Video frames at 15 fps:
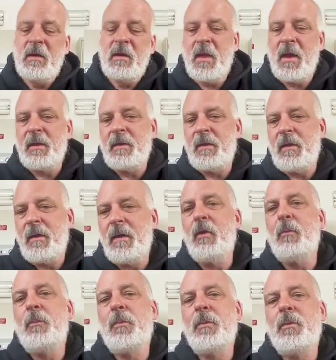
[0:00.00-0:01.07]
that
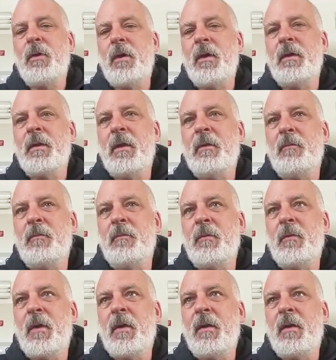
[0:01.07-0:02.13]
help and, and
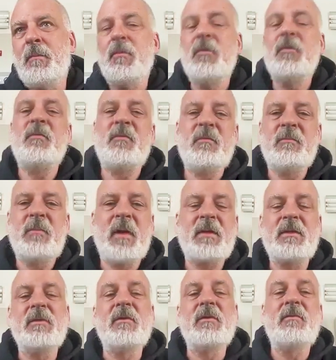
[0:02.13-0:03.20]
uh, move
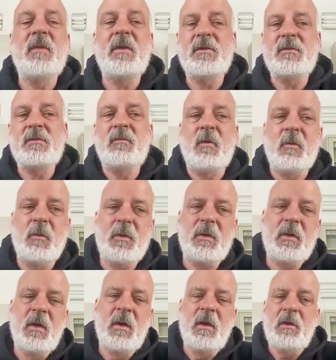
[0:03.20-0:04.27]
bacteriophages forward.